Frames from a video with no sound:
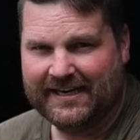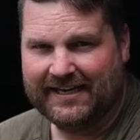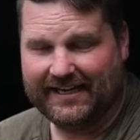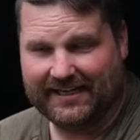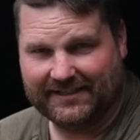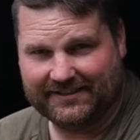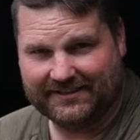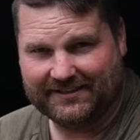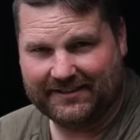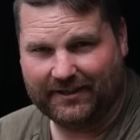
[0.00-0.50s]

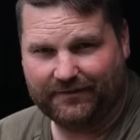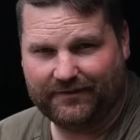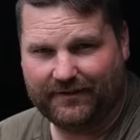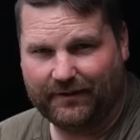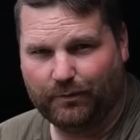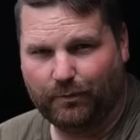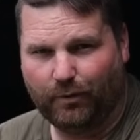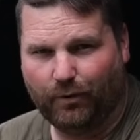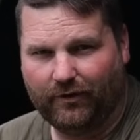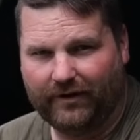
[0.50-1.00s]
It's a tough
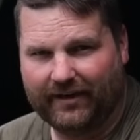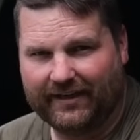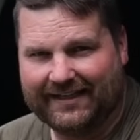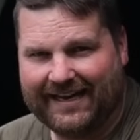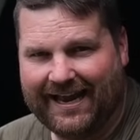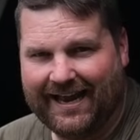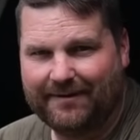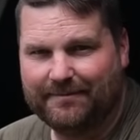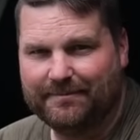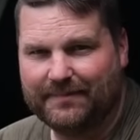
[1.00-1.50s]
little water. It
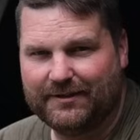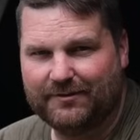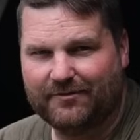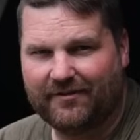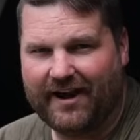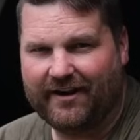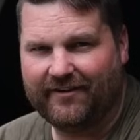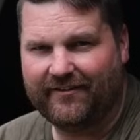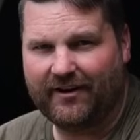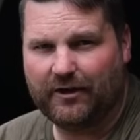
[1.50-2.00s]
can be
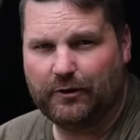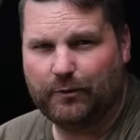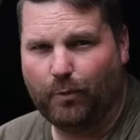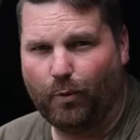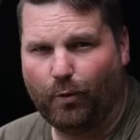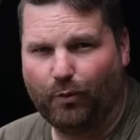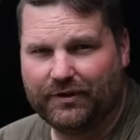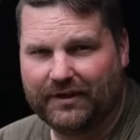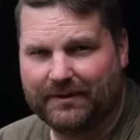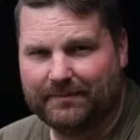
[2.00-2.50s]
very
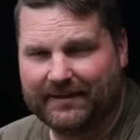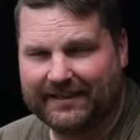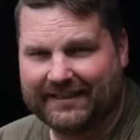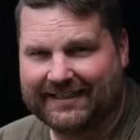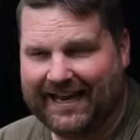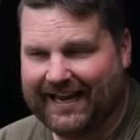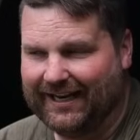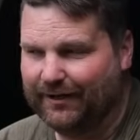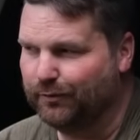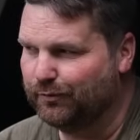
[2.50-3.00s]
rewarding, but it
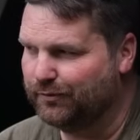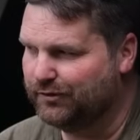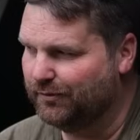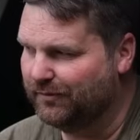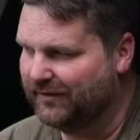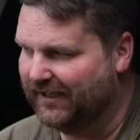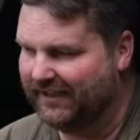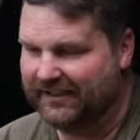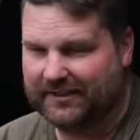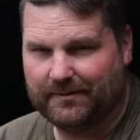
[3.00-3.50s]
can also
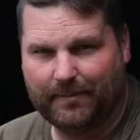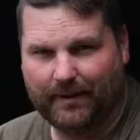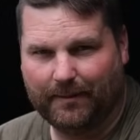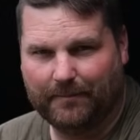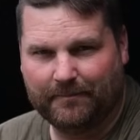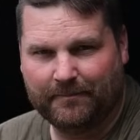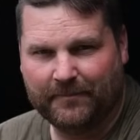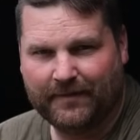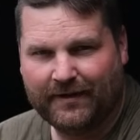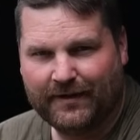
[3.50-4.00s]
kick your
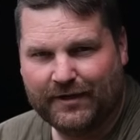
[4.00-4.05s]
bum.